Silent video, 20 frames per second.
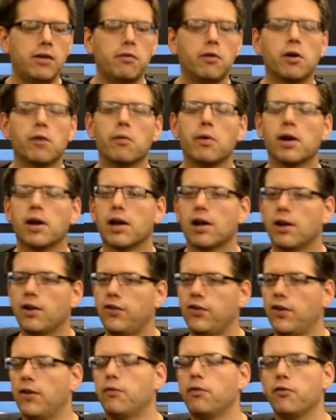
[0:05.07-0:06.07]
that we were working on
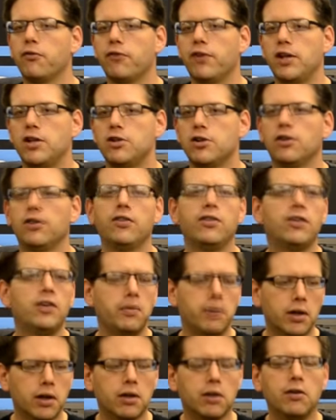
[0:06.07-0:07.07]
several features
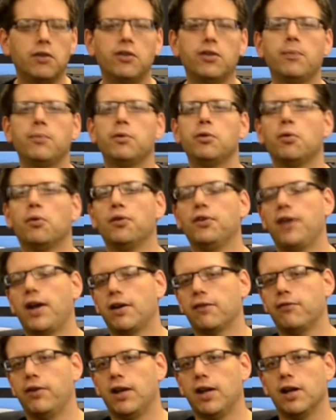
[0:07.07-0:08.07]
to include some tool
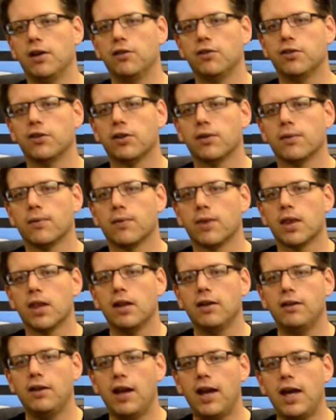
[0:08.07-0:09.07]
tech videos.
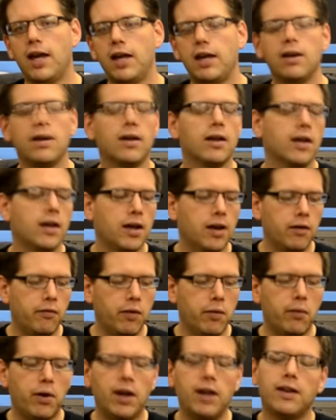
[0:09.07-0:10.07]
Today,
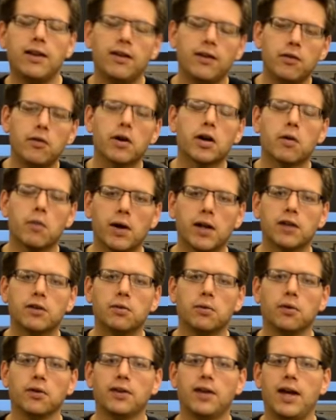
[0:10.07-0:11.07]
we wanted to do a quick
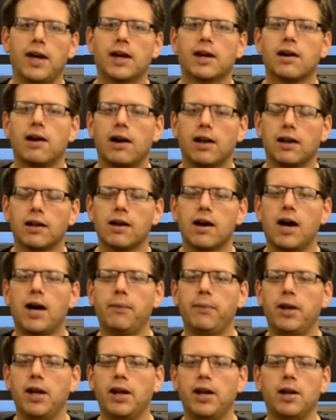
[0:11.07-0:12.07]
tool tech on a
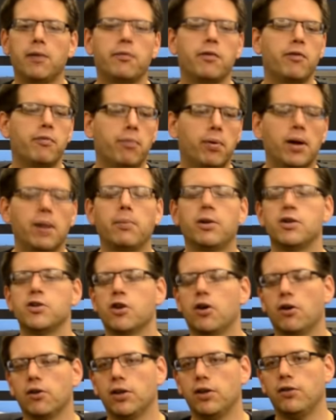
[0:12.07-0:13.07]
common item we've pretty much
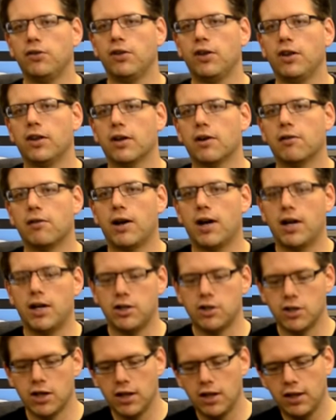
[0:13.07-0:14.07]
all used in the
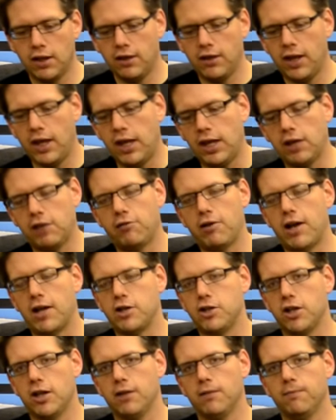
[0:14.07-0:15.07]
garage, the hand
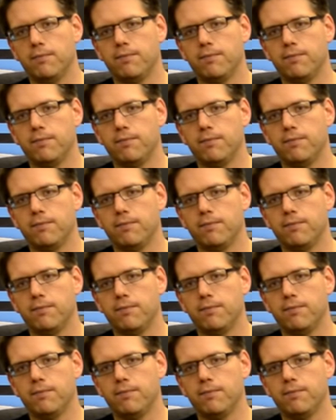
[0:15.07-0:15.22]
ratchet.